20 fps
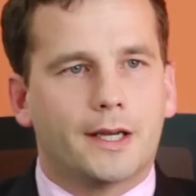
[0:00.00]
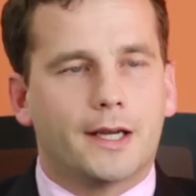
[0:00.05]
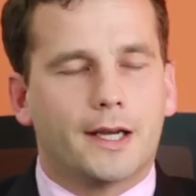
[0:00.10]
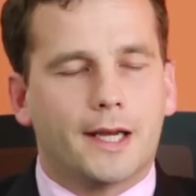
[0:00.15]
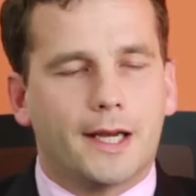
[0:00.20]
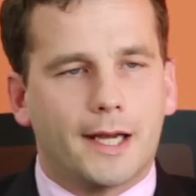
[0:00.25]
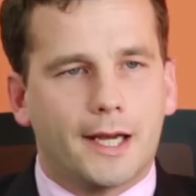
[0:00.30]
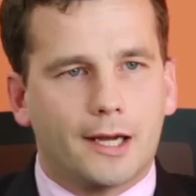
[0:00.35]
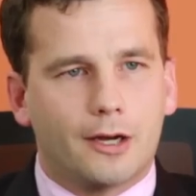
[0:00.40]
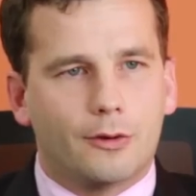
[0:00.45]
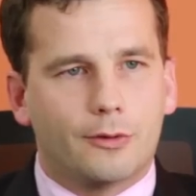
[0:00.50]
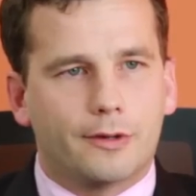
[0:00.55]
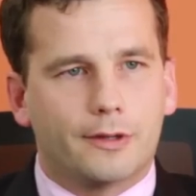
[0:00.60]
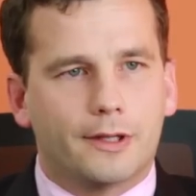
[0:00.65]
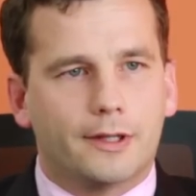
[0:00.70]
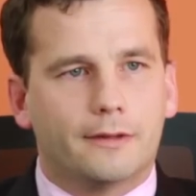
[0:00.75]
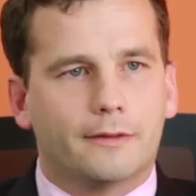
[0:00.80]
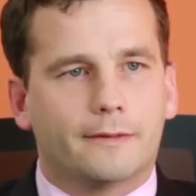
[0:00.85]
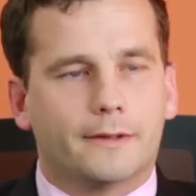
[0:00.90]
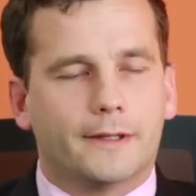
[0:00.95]

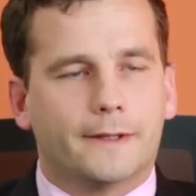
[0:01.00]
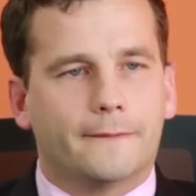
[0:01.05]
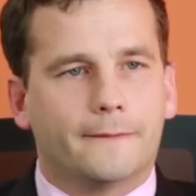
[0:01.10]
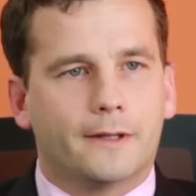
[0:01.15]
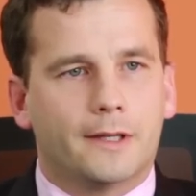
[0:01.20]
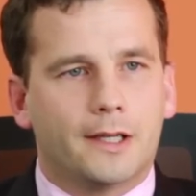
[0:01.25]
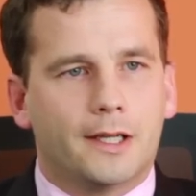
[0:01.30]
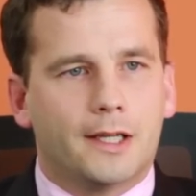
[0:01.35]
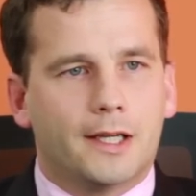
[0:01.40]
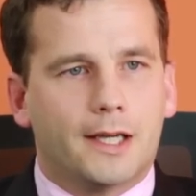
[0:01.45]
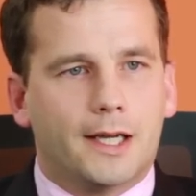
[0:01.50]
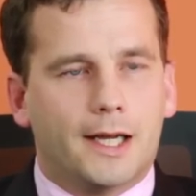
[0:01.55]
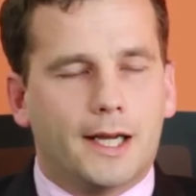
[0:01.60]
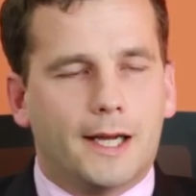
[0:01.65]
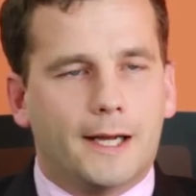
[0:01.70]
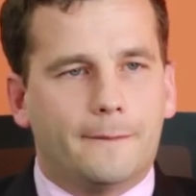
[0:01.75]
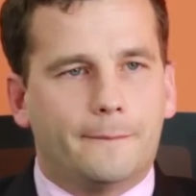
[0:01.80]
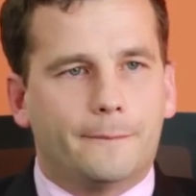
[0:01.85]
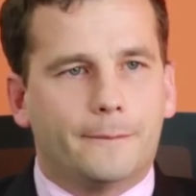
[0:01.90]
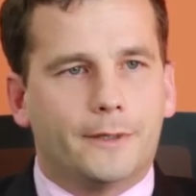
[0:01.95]
However,
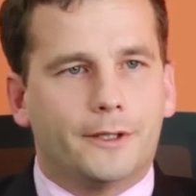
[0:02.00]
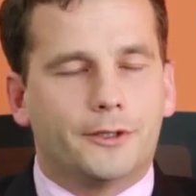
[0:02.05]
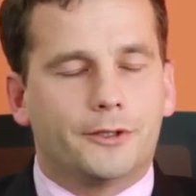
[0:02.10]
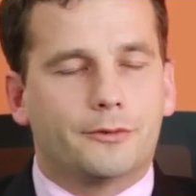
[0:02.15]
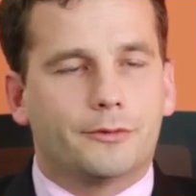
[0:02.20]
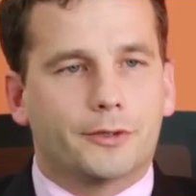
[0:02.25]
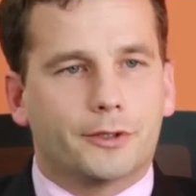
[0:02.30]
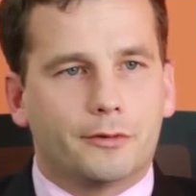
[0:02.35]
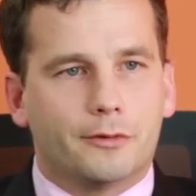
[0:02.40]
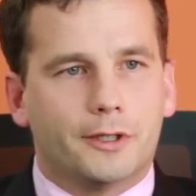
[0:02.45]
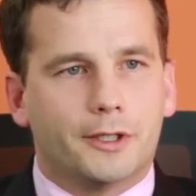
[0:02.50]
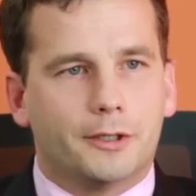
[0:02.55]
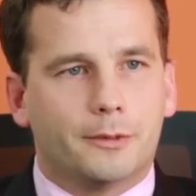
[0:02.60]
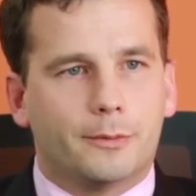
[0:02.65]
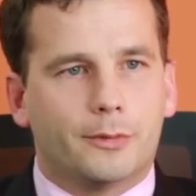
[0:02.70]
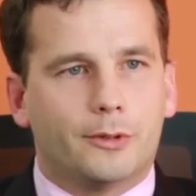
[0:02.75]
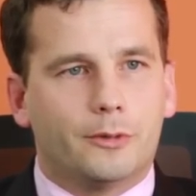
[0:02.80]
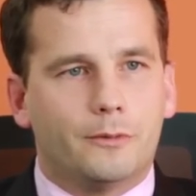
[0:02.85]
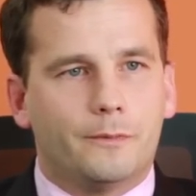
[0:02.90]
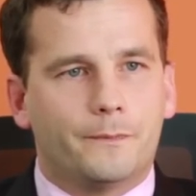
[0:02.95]
it's
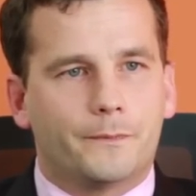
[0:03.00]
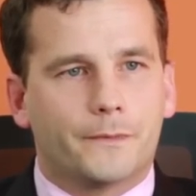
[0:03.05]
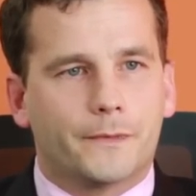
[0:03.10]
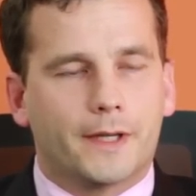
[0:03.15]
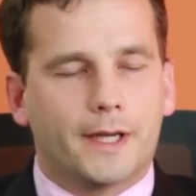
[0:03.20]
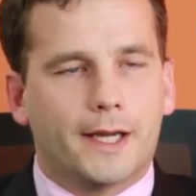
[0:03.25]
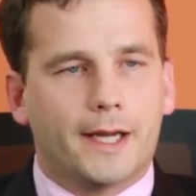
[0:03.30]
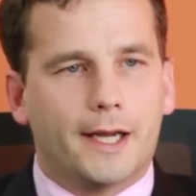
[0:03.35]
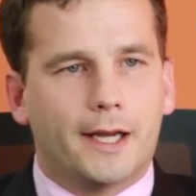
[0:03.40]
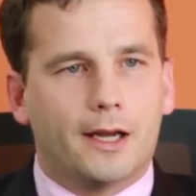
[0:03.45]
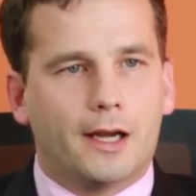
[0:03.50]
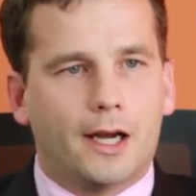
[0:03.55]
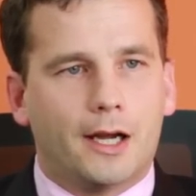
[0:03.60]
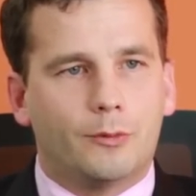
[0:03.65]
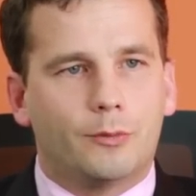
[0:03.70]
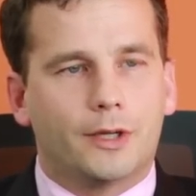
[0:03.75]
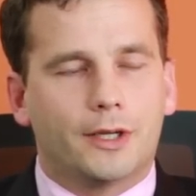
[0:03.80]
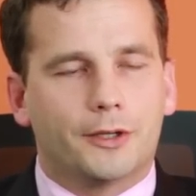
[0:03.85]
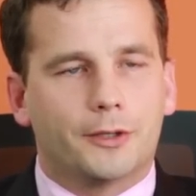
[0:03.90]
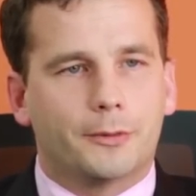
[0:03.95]
regrettable. I
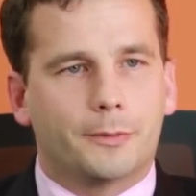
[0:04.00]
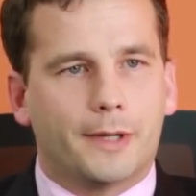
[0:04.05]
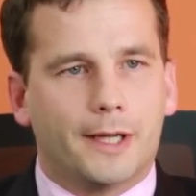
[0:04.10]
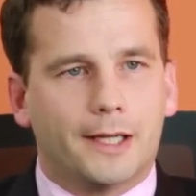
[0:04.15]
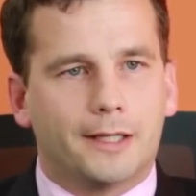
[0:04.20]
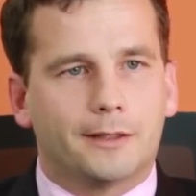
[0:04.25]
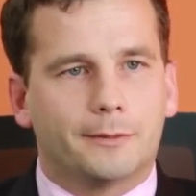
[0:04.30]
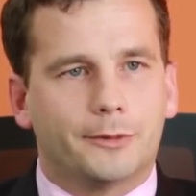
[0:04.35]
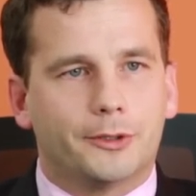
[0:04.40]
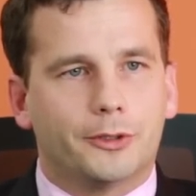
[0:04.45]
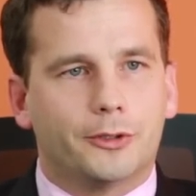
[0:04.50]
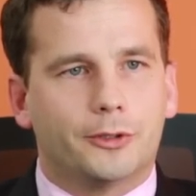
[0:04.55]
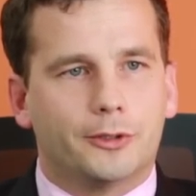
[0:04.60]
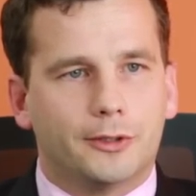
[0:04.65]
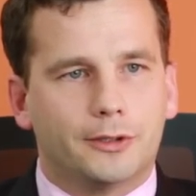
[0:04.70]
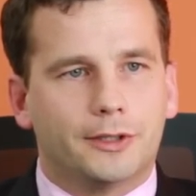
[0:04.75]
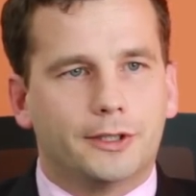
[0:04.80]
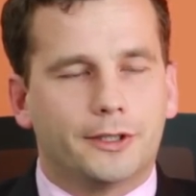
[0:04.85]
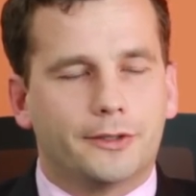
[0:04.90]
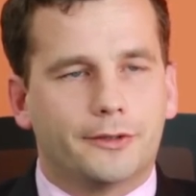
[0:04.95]
went to Parliament
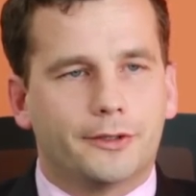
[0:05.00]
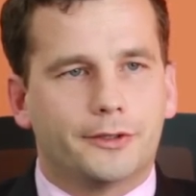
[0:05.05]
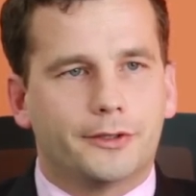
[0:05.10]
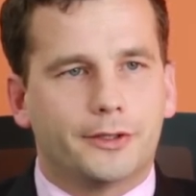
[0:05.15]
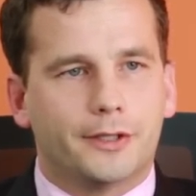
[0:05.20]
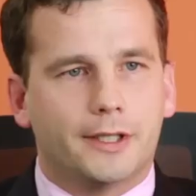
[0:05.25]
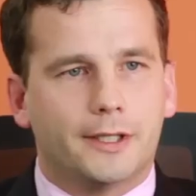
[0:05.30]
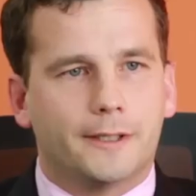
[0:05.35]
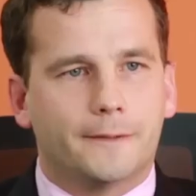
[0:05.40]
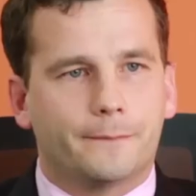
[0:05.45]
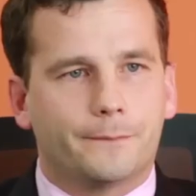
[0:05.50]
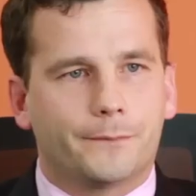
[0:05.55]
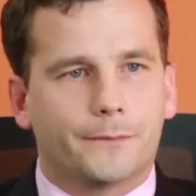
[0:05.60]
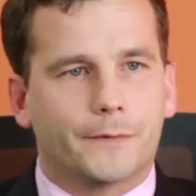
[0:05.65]
earlier this year.